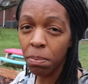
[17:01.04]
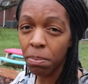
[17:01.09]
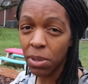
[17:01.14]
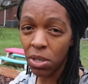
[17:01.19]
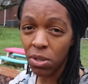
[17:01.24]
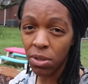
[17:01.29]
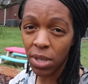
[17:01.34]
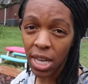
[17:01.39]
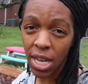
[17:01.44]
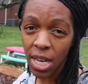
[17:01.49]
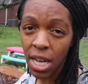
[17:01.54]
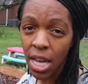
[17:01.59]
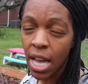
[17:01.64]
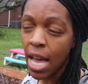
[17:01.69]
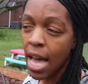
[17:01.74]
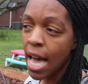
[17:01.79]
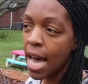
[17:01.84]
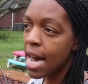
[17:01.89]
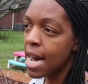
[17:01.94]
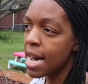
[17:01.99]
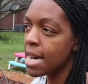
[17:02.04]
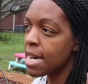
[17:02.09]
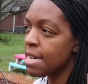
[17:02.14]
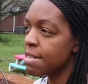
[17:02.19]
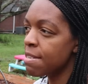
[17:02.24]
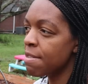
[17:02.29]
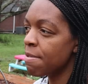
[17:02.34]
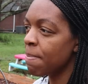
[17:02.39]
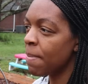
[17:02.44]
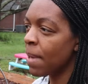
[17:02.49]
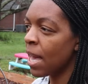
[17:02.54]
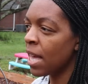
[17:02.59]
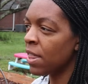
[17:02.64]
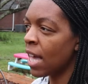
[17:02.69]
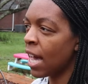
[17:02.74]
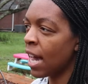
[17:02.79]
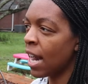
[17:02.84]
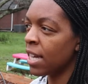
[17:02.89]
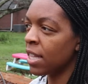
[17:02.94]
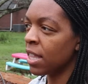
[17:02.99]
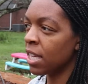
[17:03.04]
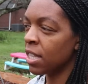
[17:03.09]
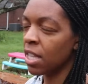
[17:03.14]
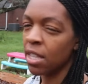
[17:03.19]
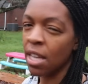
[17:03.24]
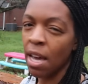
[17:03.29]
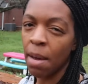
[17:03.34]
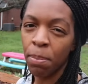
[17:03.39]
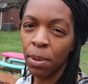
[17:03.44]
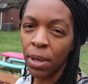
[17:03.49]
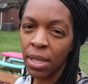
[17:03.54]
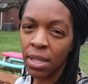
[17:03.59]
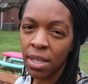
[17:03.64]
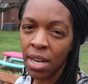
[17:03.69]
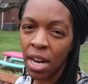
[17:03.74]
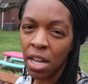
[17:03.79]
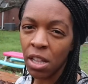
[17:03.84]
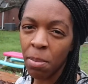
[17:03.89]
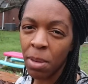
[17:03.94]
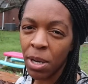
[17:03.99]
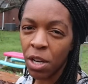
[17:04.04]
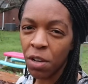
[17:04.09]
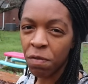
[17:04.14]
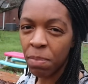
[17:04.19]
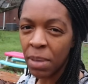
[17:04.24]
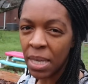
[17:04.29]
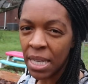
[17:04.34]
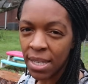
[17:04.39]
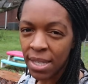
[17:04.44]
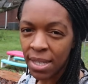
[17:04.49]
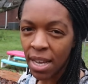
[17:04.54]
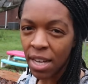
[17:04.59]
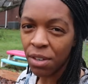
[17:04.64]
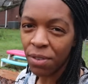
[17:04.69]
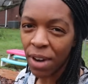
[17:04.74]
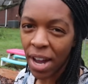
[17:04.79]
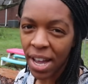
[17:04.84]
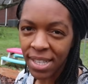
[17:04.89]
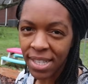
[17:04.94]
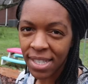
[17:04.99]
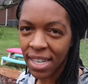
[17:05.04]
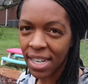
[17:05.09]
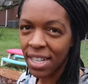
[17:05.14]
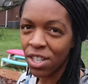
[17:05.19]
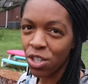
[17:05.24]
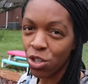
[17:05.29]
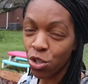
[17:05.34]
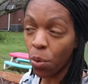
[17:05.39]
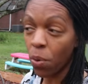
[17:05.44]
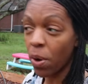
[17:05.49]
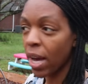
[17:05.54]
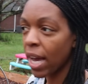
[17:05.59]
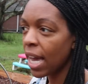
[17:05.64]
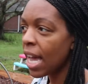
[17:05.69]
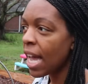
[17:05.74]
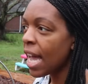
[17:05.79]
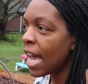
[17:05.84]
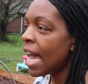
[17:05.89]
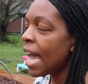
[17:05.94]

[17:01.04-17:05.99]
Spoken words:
beauty. And that I think that brings an element of peace and rest and joy.